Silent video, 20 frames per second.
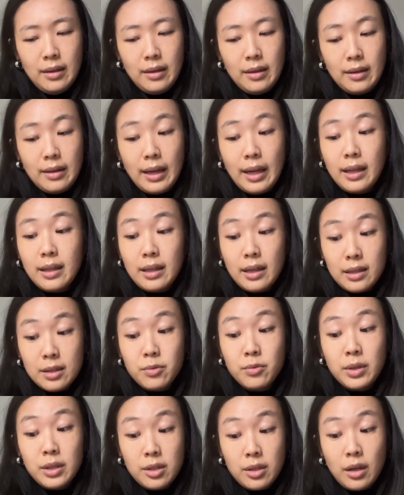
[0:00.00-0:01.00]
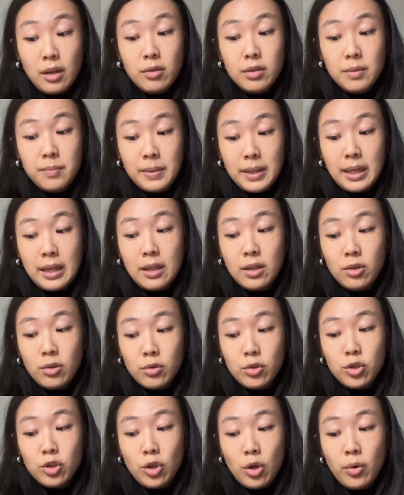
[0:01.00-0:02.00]
Then, as results begin to
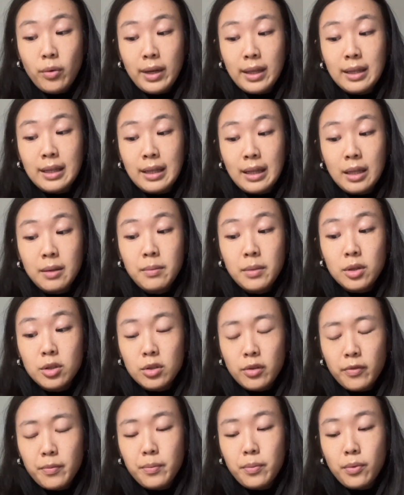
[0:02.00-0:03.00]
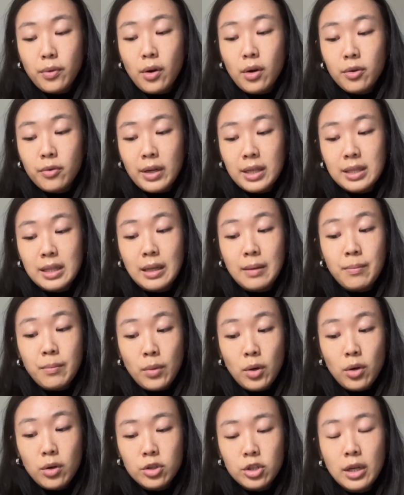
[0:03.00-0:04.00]
show and glimmers of progress
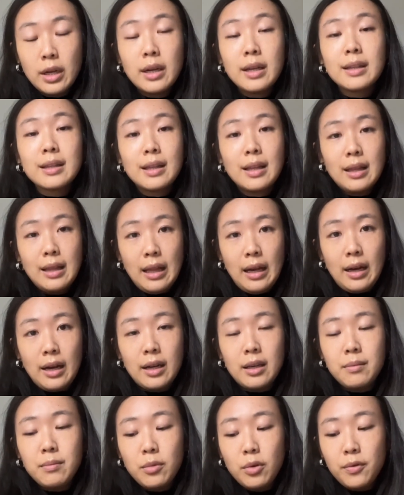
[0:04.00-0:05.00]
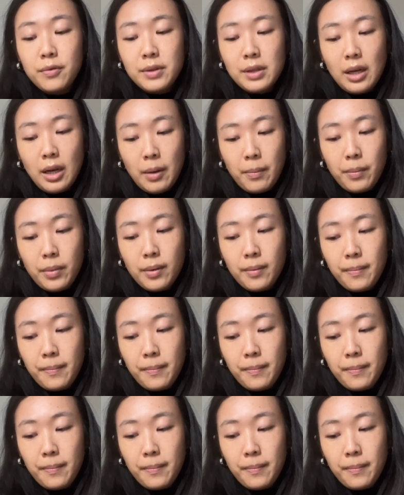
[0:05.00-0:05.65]
emerge, the line moves up.